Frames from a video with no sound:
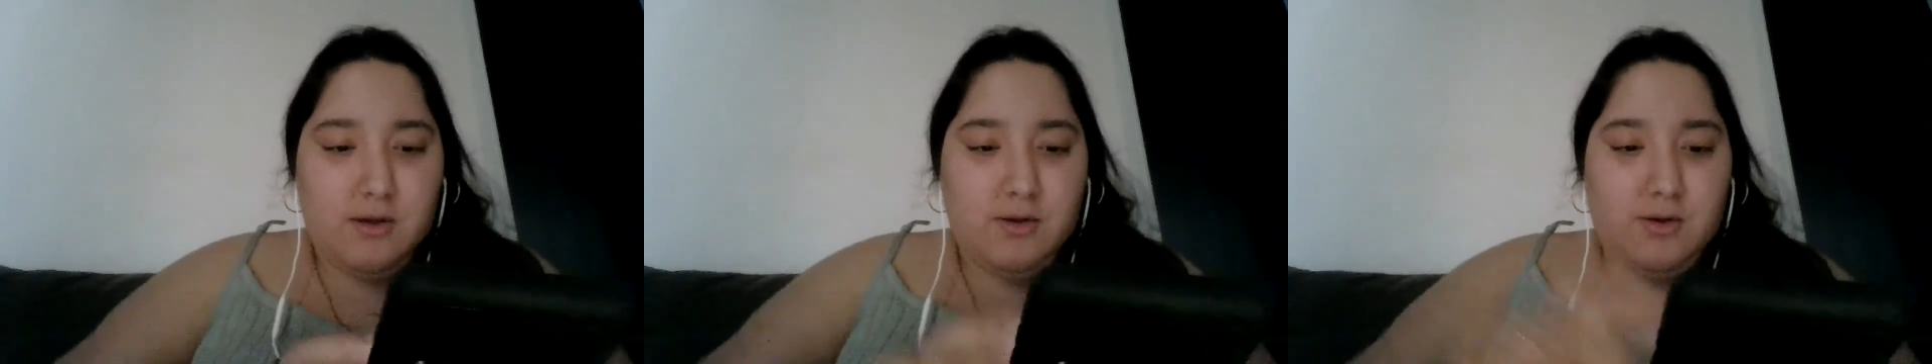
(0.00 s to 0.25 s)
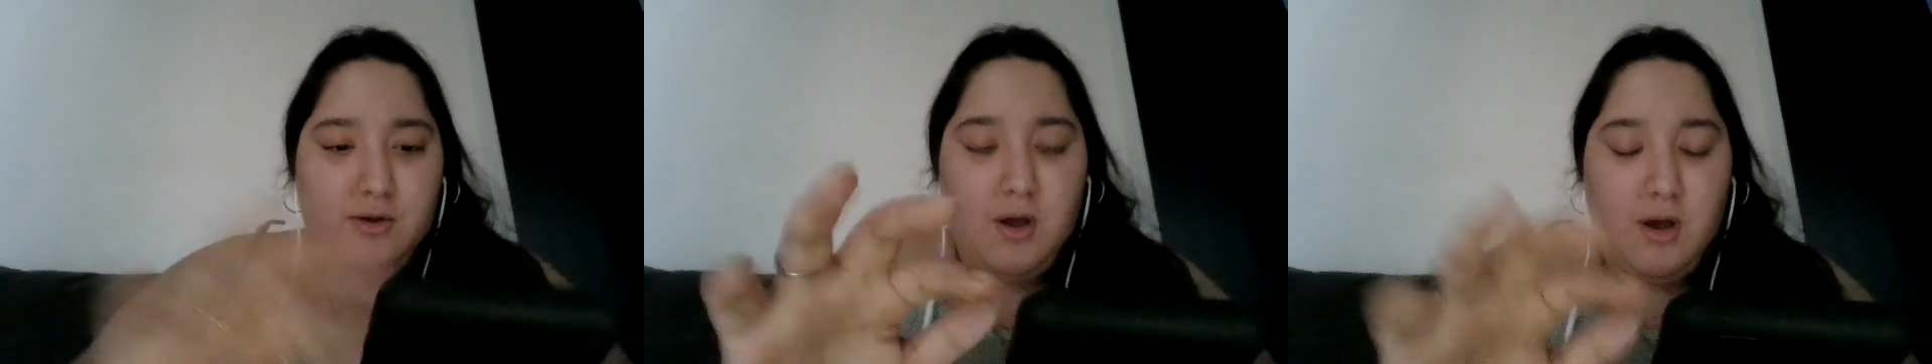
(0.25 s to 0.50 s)

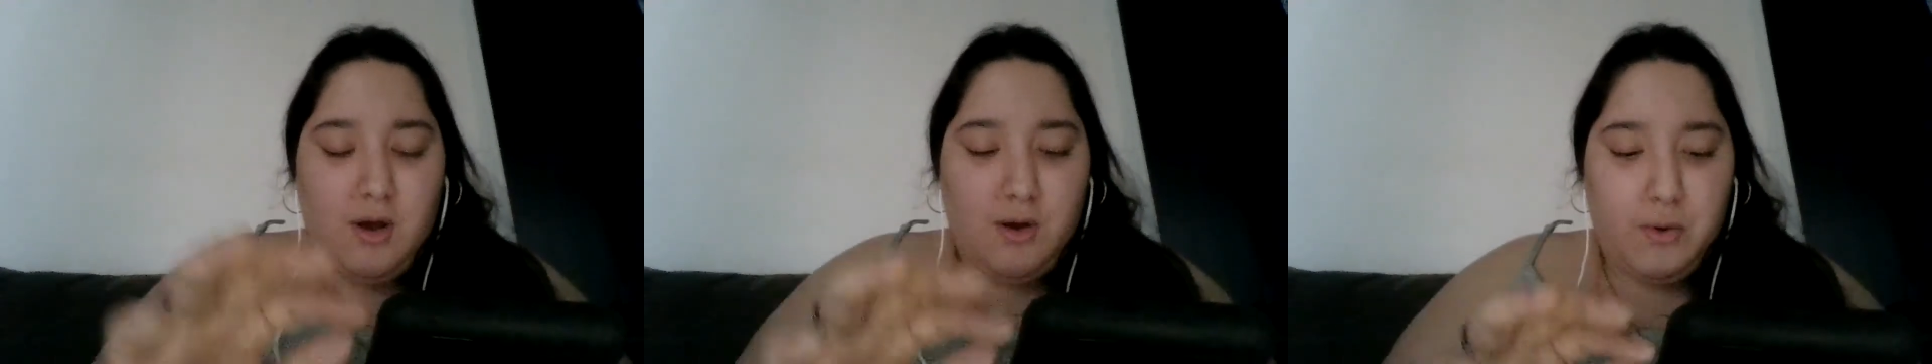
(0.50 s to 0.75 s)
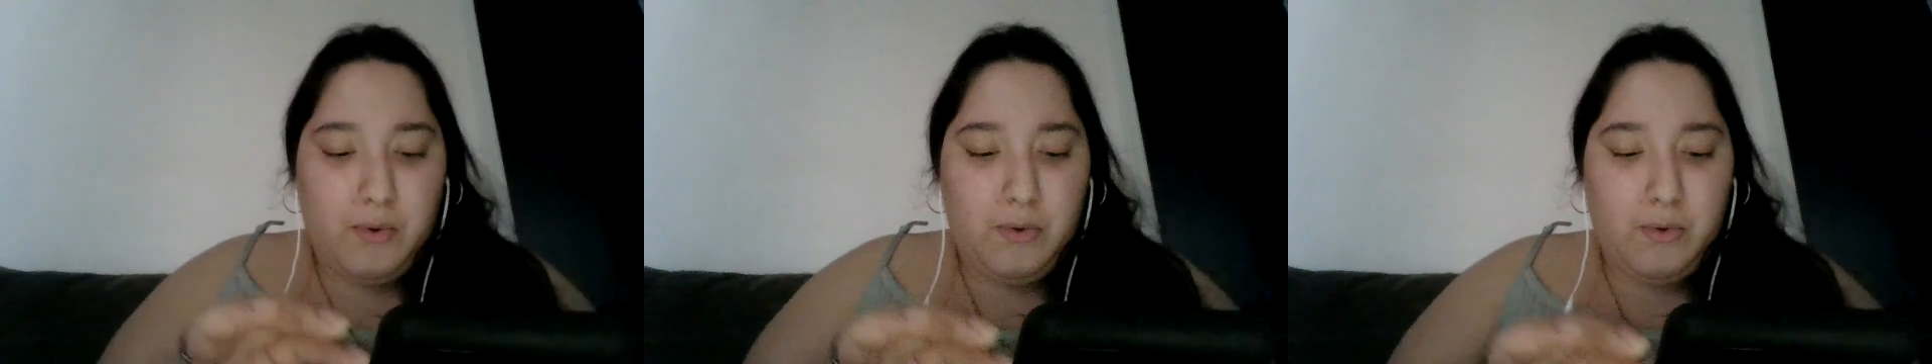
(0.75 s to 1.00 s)

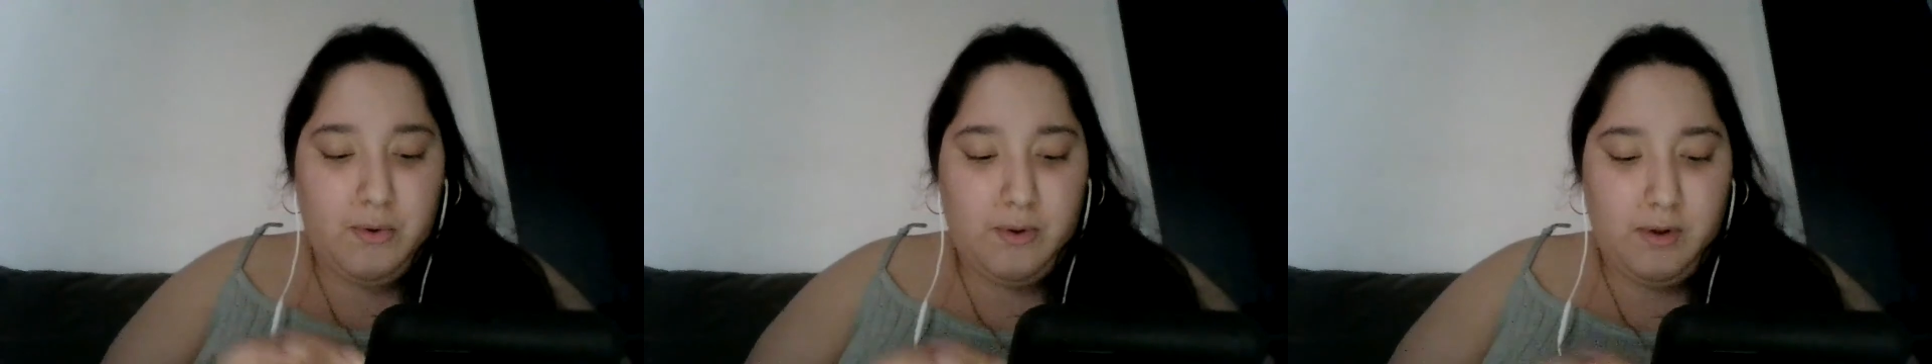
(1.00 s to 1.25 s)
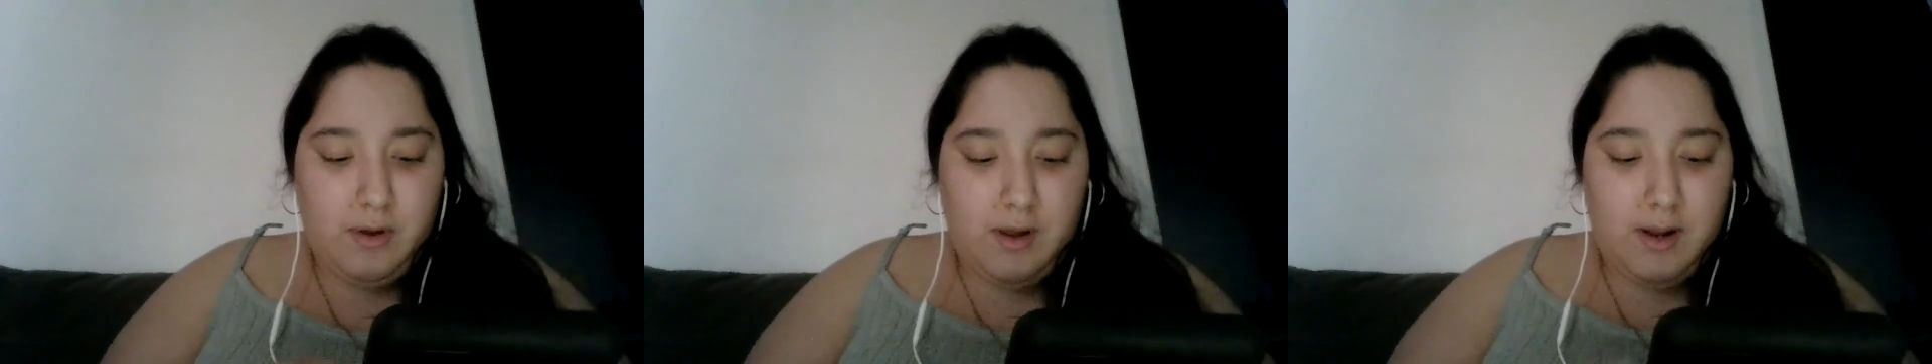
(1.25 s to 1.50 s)
So,
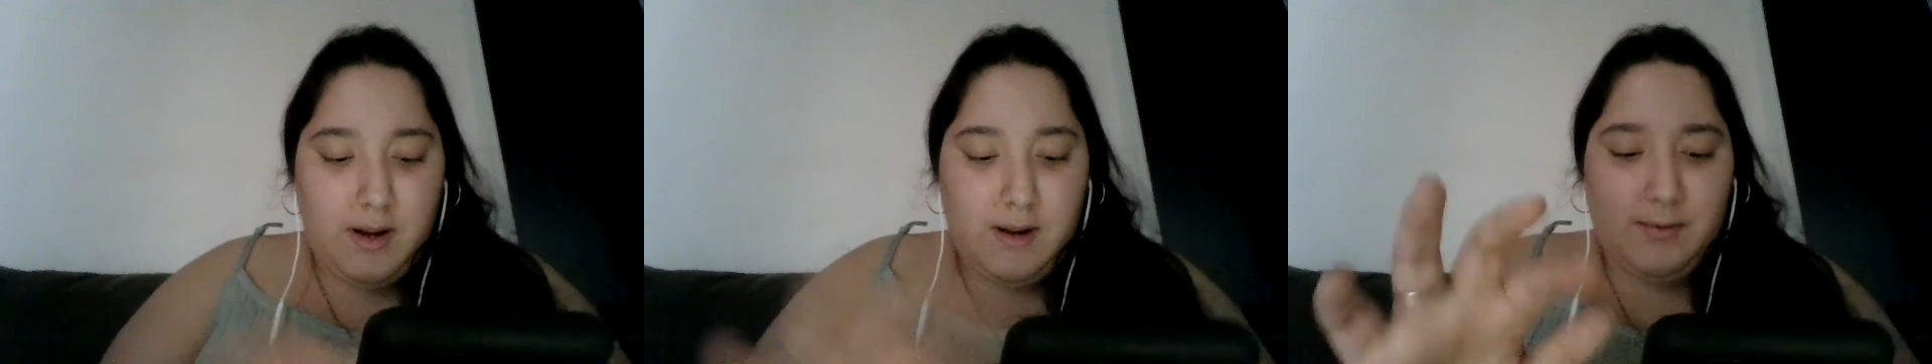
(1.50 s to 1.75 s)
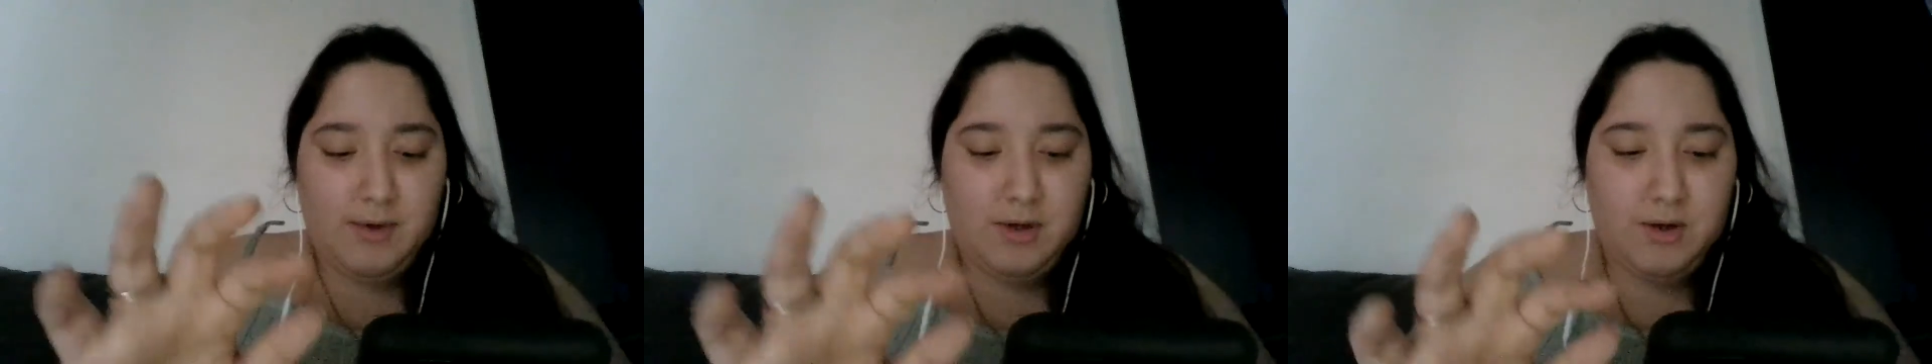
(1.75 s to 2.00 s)

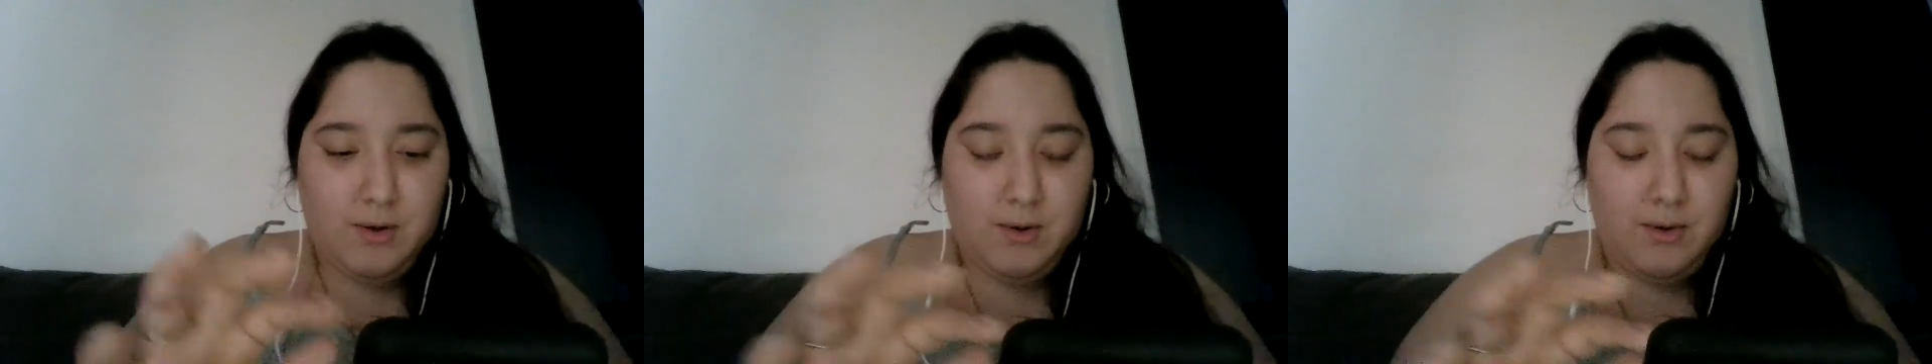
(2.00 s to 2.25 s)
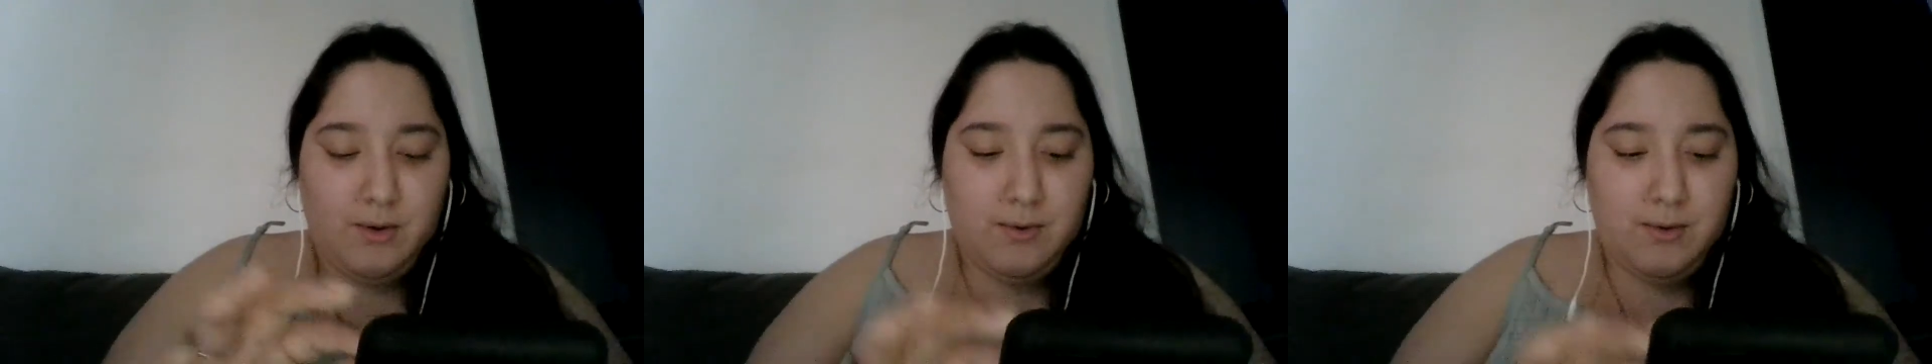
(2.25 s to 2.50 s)
let me show
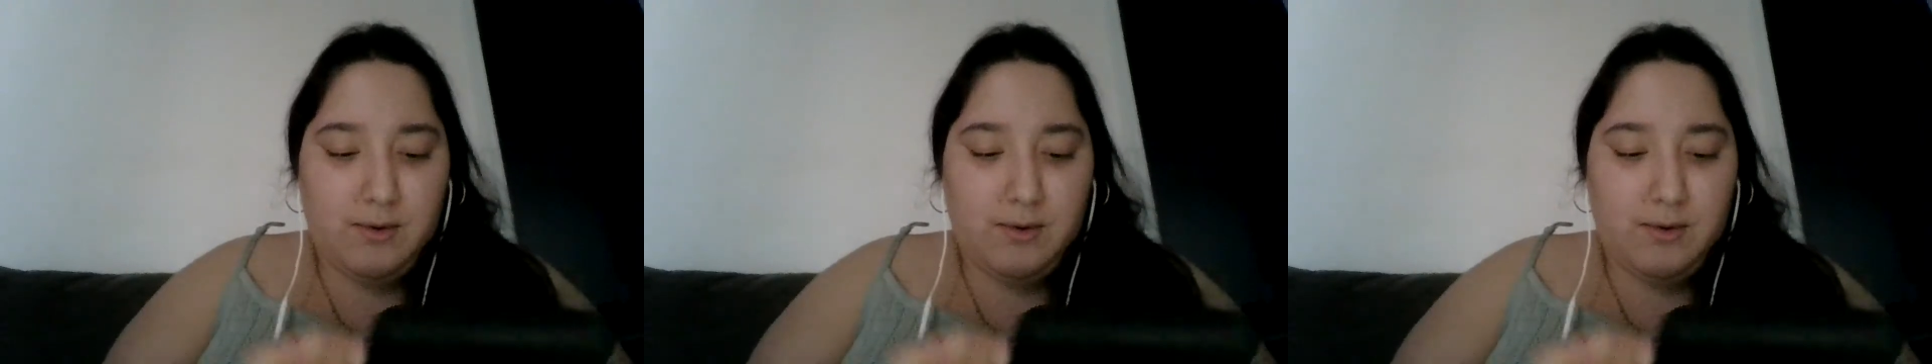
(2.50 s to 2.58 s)
you.